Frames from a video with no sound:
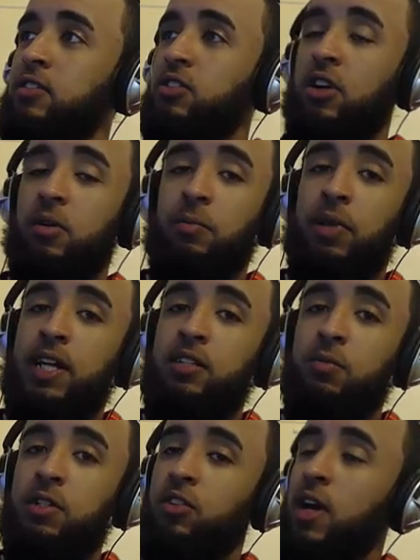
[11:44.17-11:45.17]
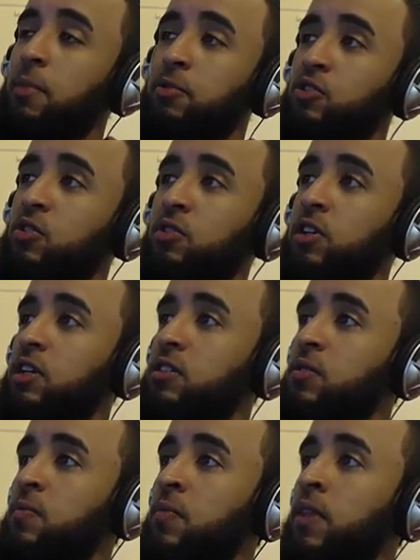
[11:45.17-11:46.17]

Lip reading: certain placements or opportunities.